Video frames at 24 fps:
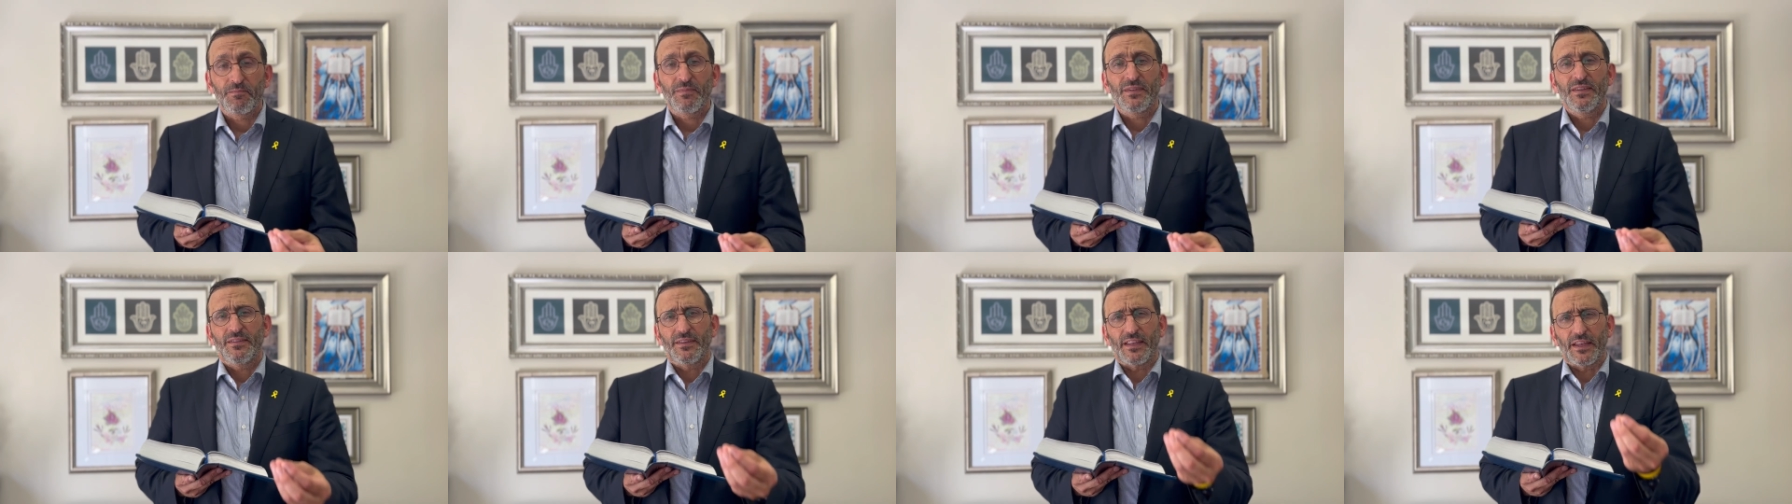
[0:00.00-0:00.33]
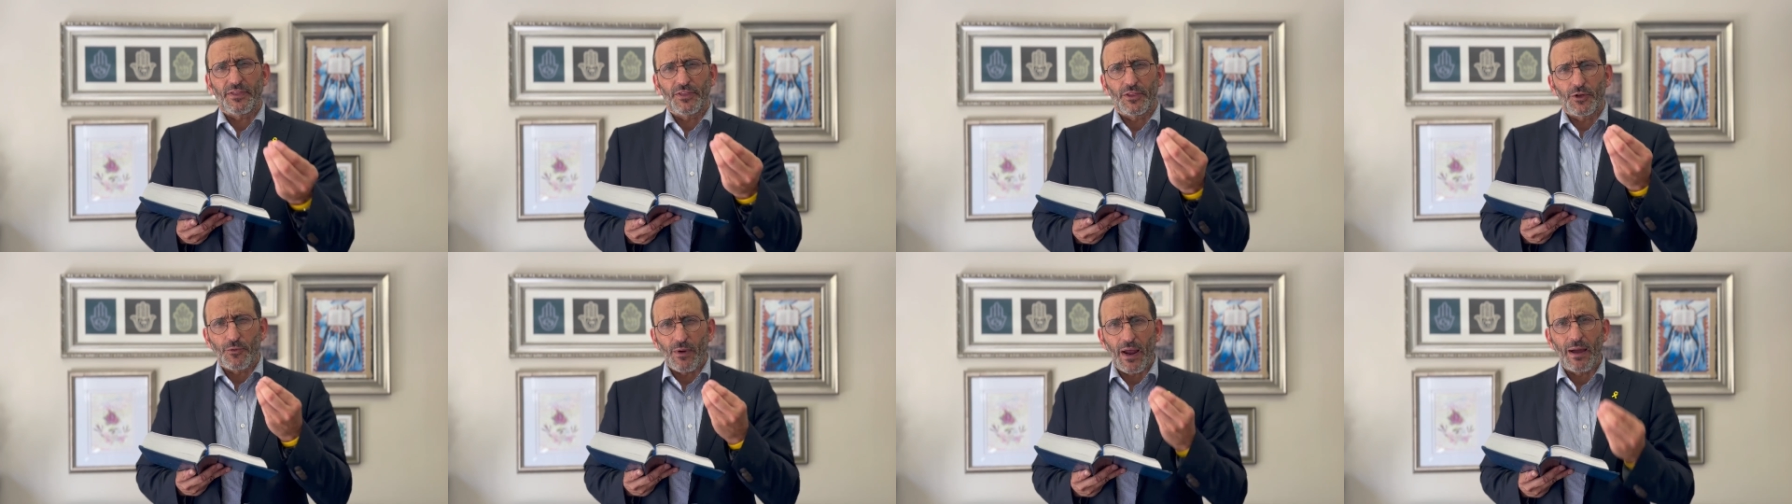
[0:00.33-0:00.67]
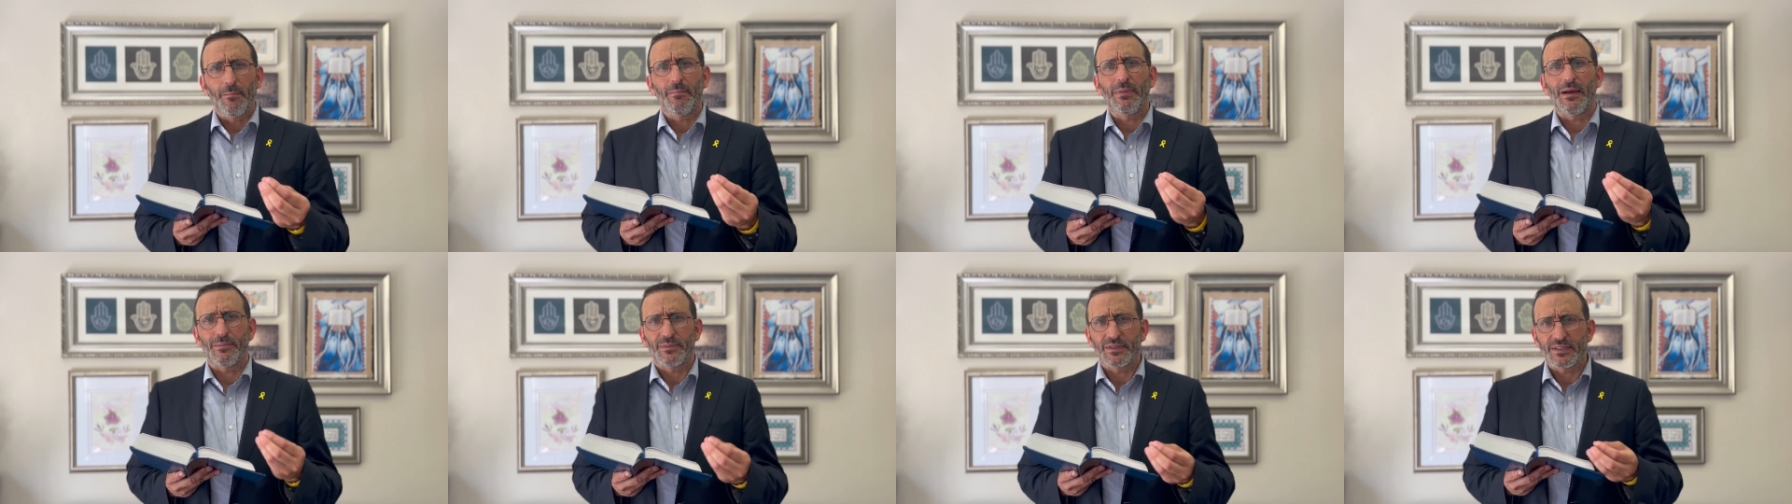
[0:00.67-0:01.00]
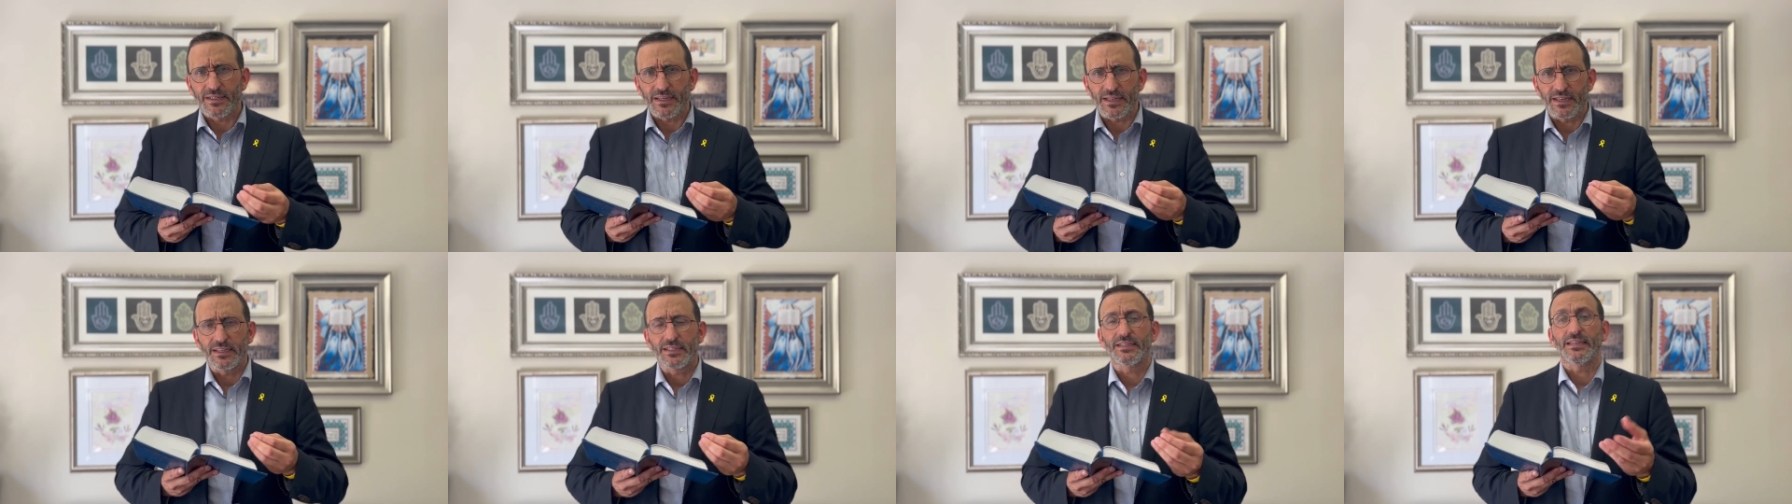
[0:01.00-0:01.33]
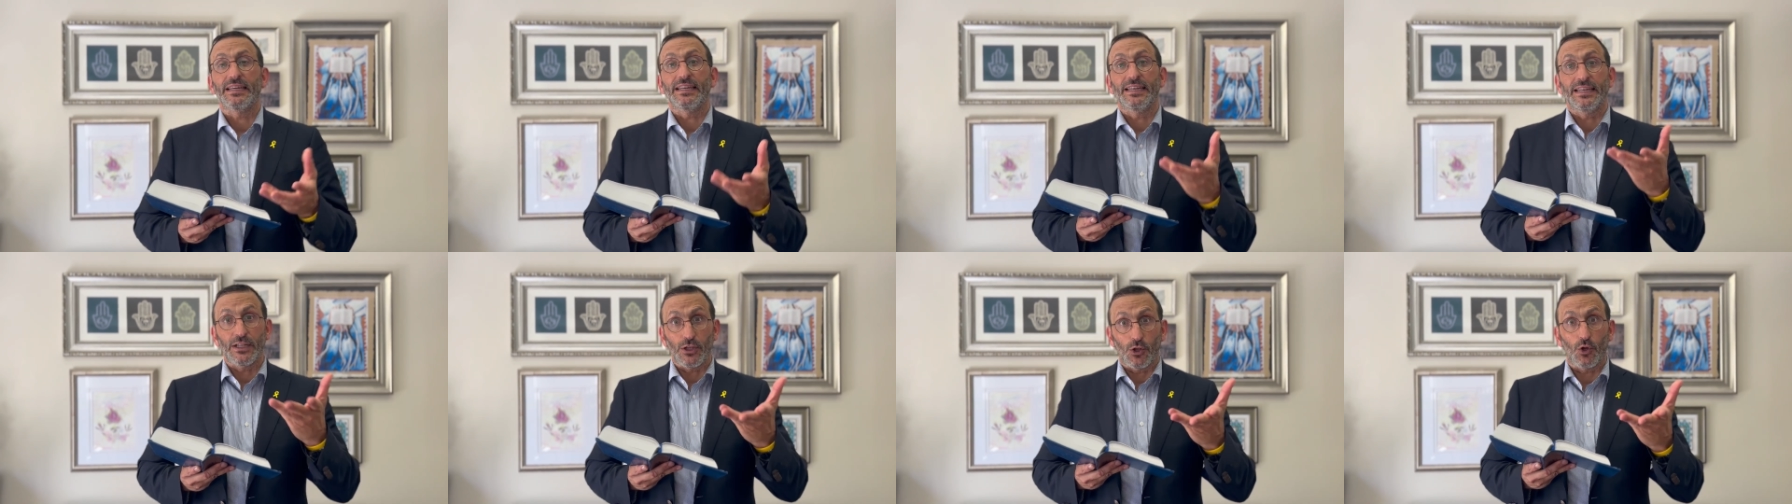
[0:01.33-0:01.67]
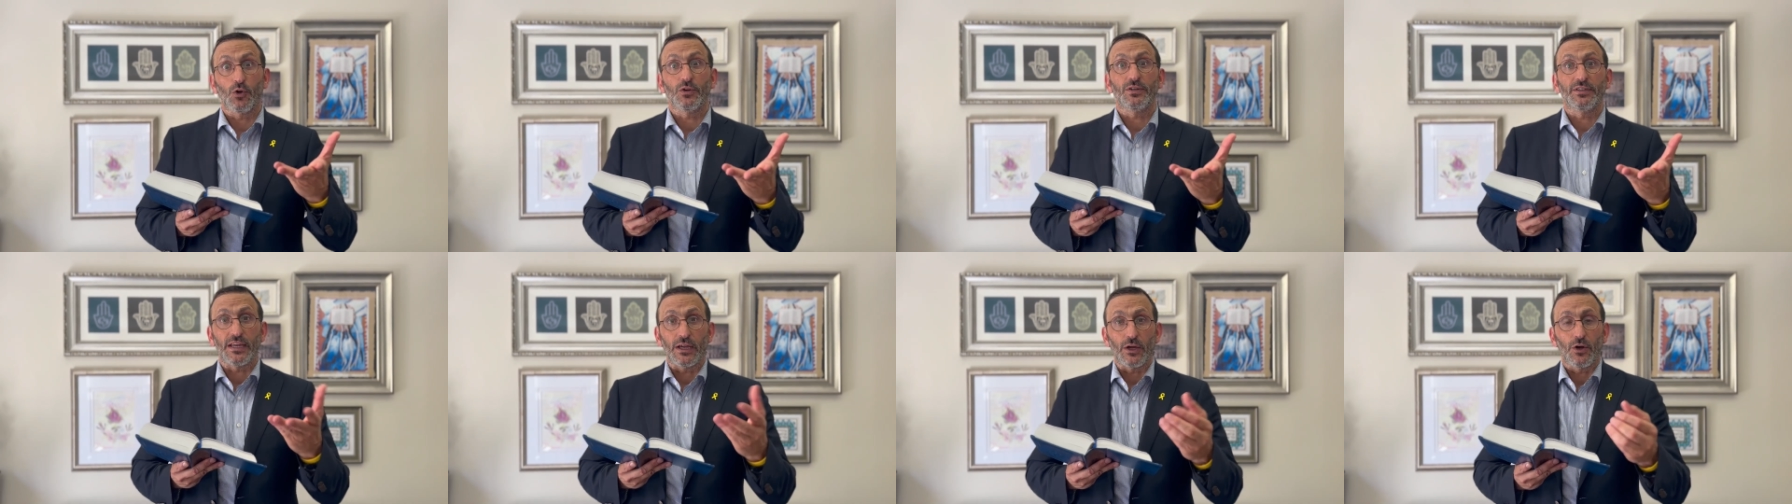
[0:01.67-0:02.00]
that the Rambam says in
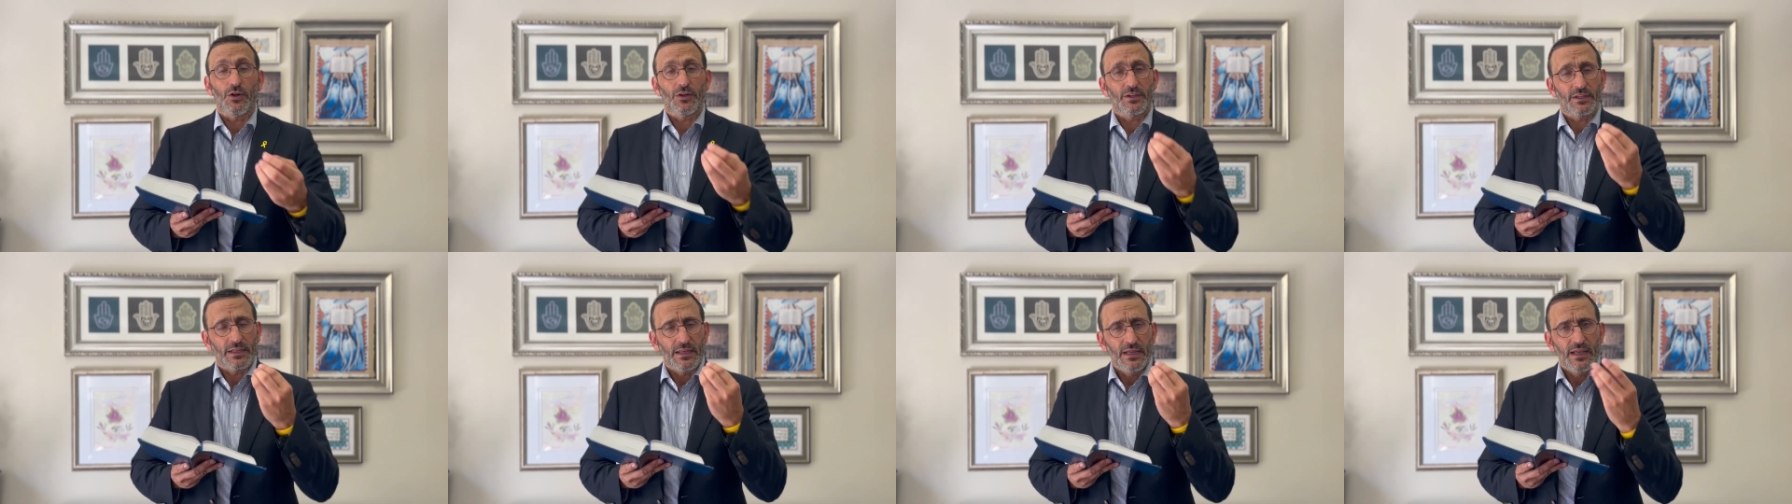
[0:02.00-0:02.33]
Hilchot Deot,